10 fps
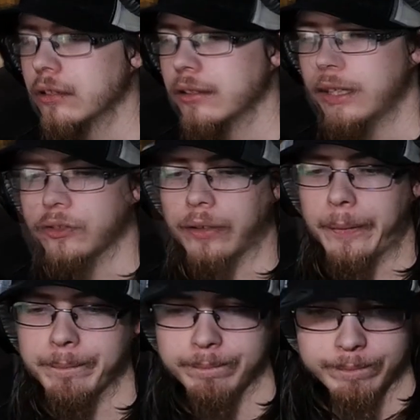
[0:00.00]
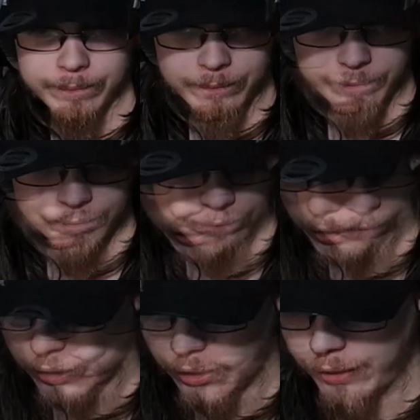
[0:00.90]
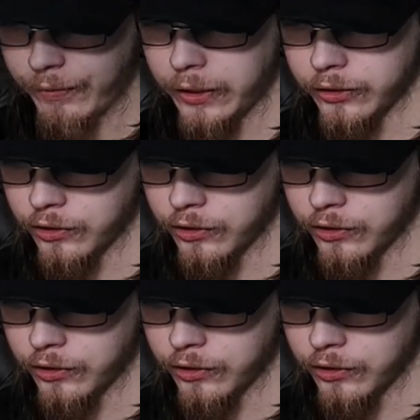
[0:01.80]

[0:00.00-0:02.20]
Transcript: That's right. If there's a